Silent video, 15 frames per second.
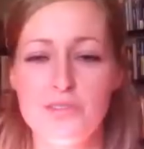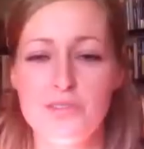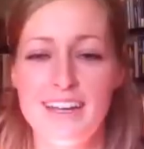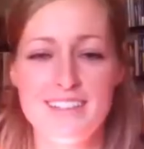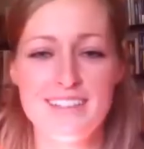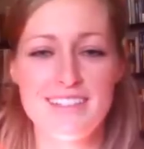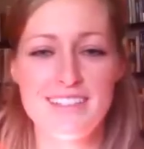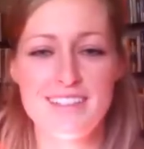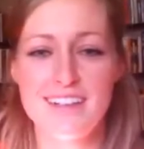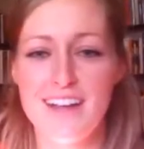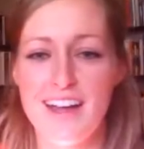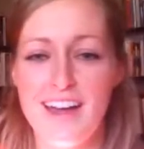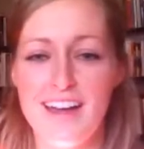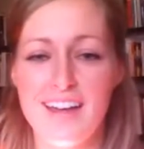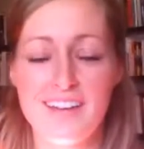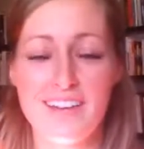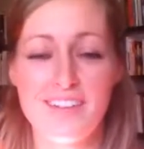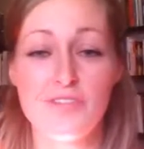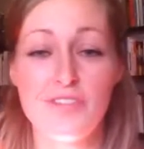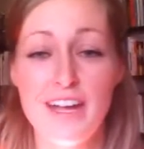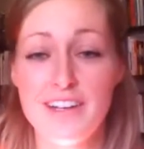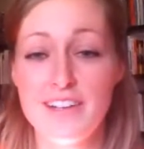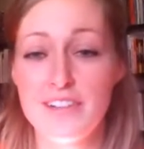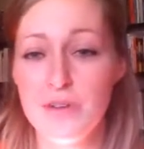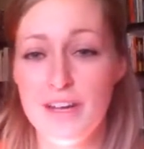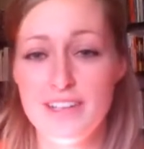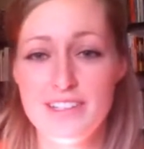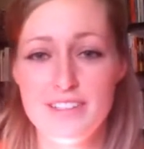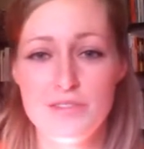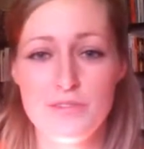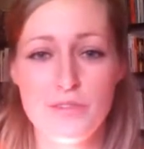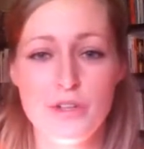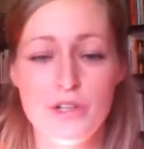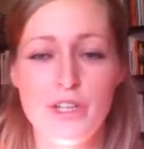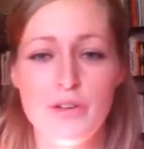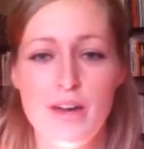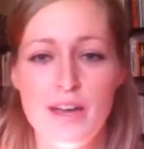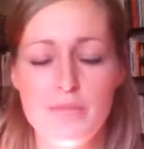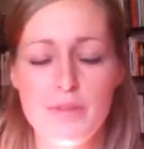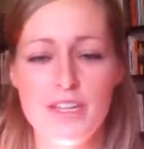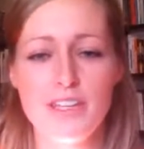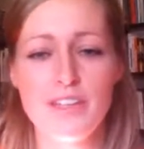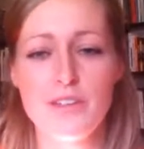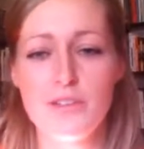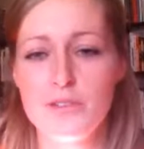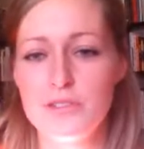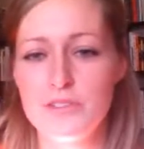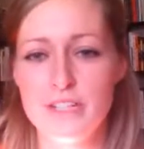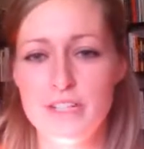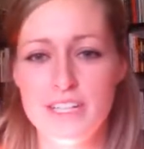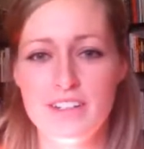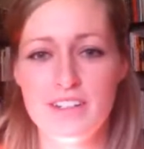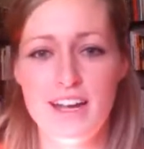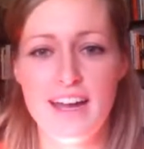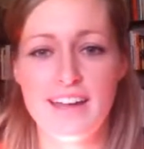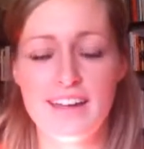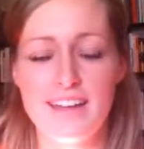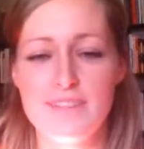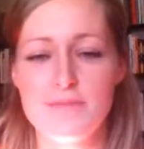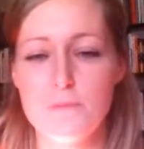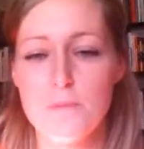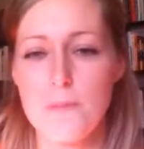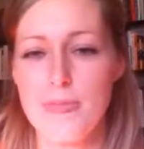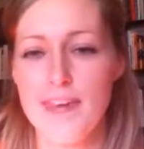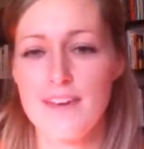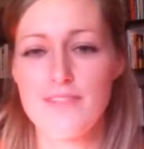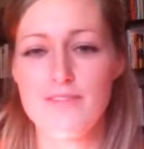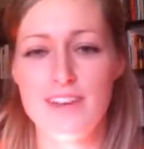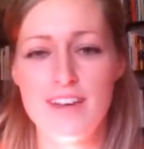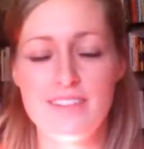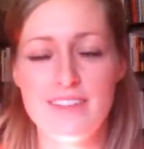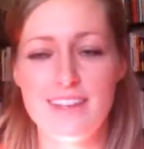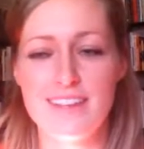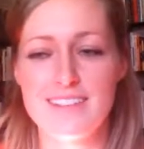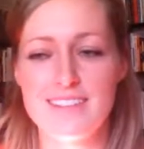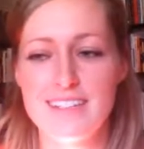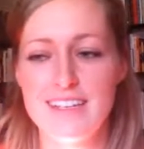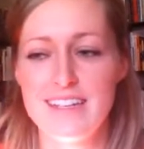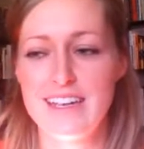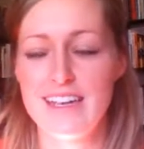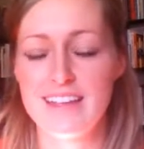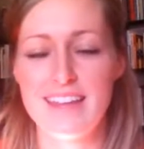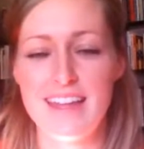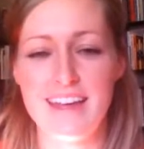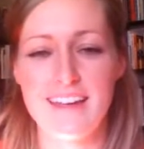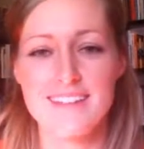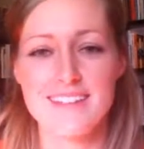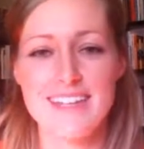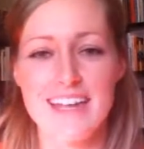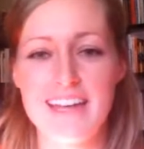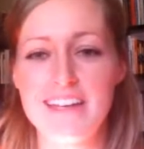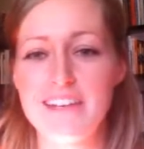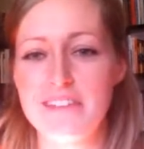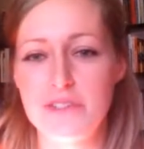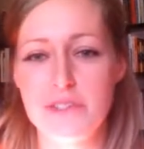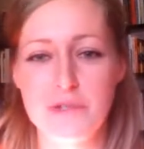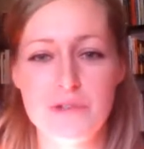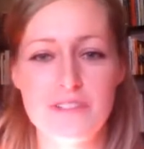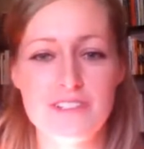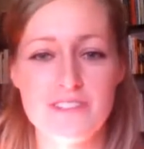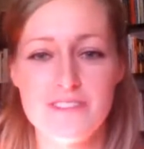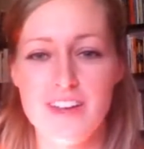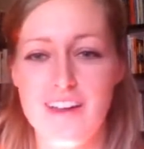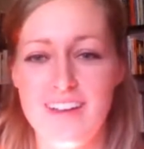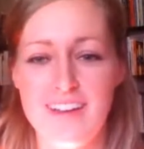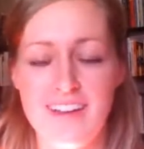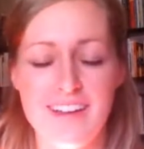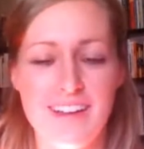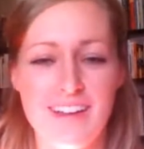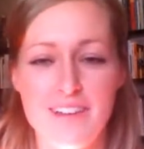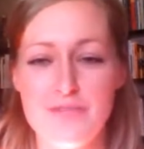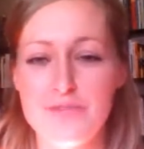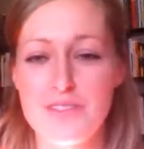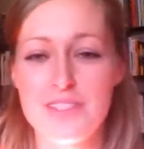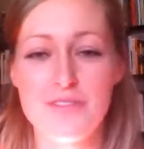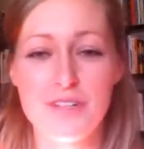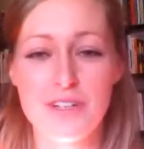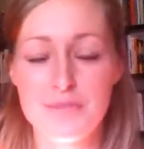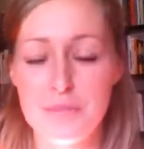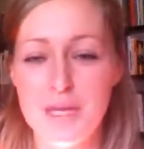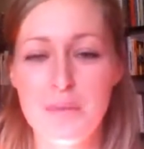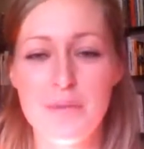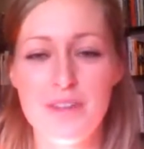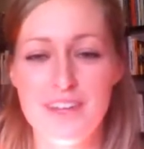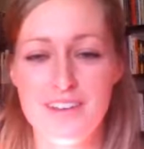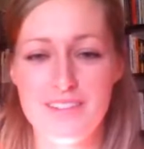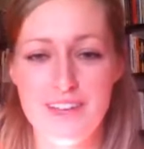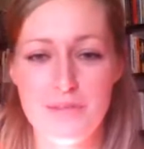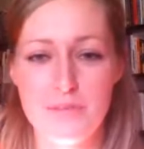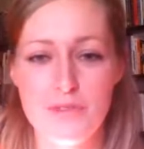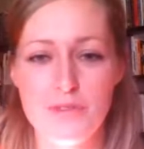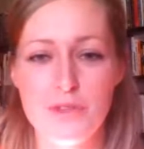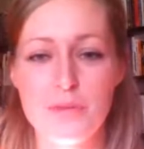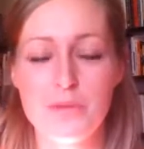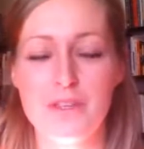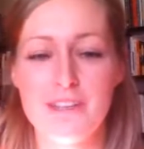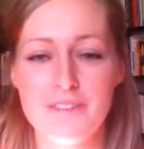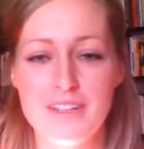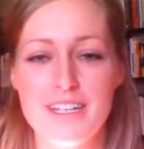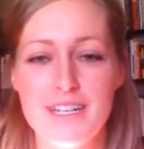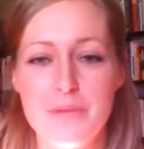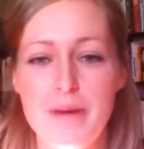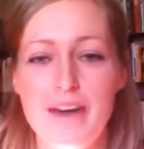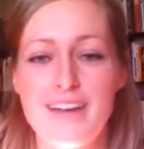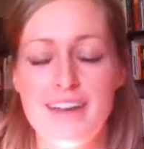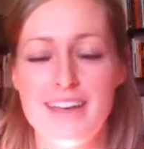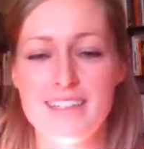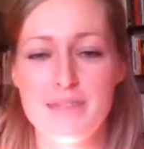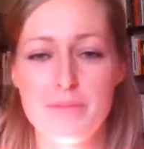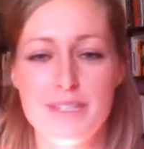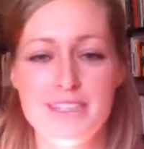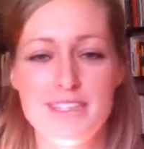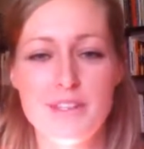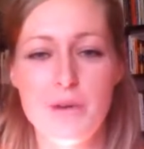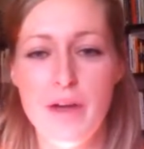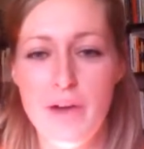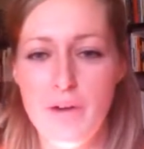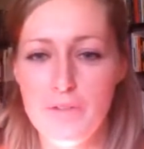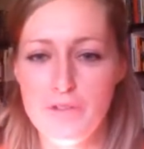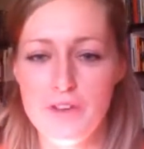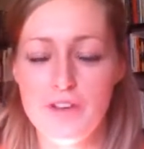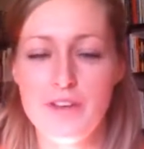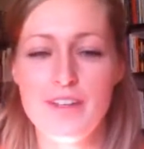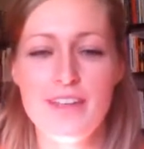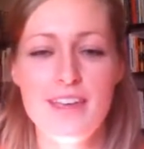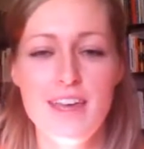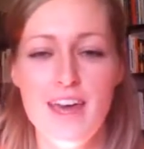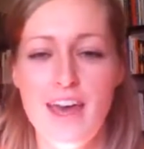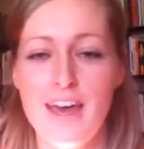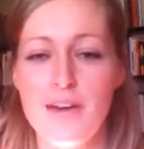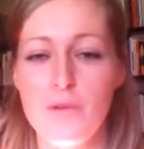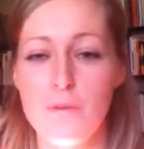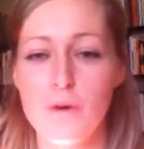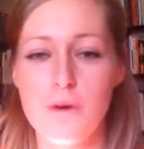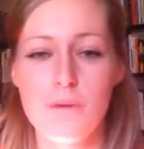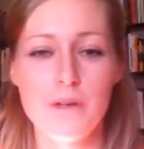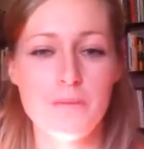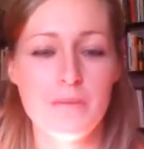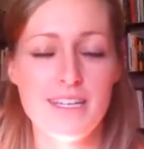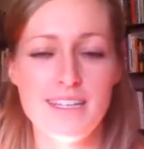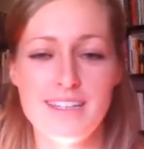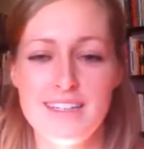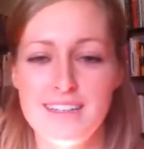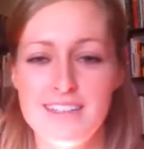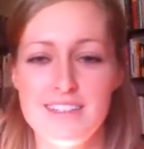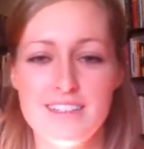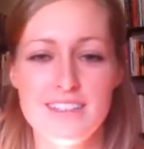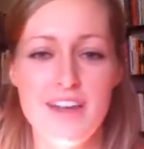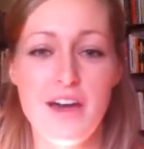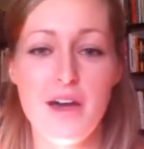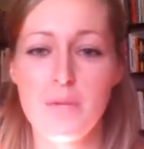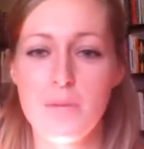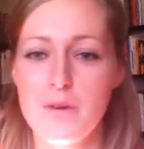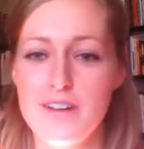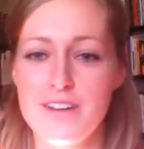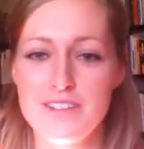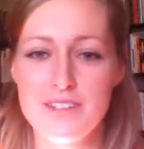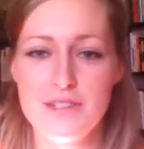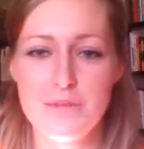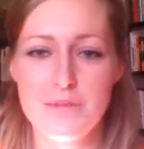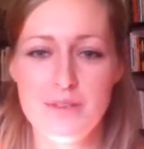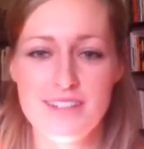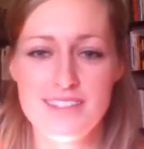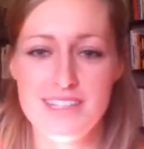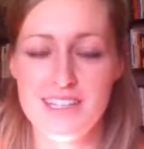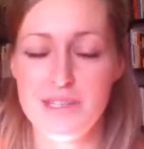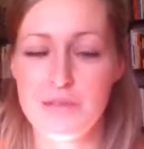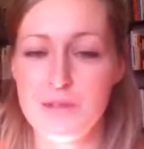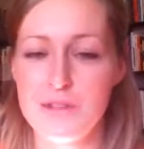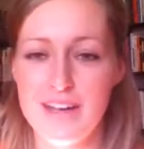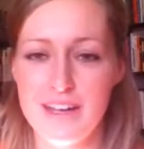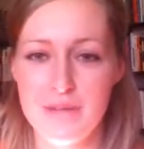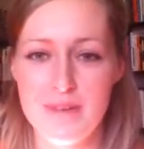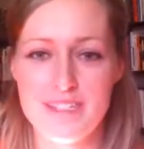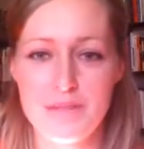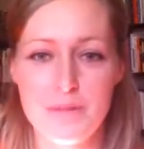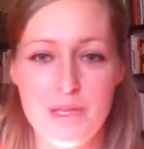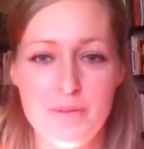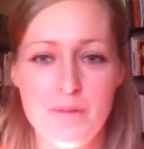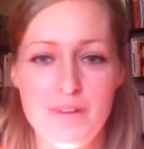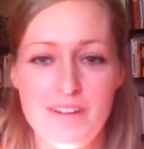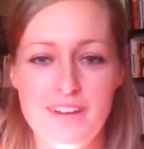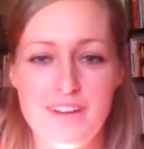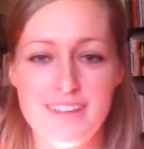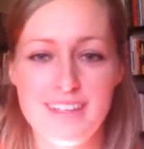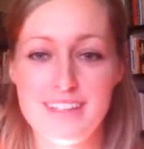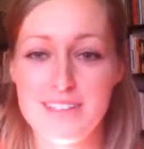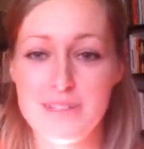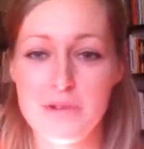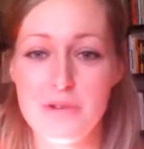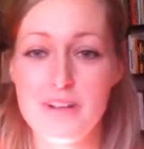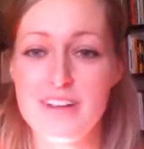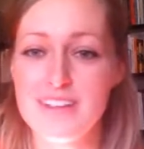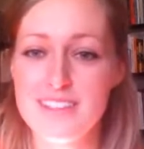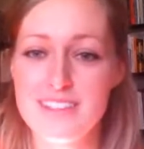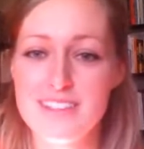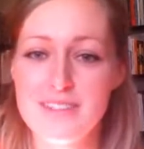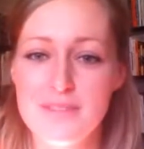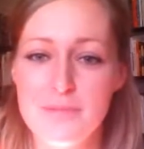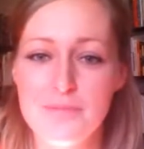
Great answer. Final question for you. I'm a huge reader. I have found that standing on the shoulders of the different people that have come before me and written about it has been so helpful. What would be your top 1 or 2 books that you would recommend to people on this course?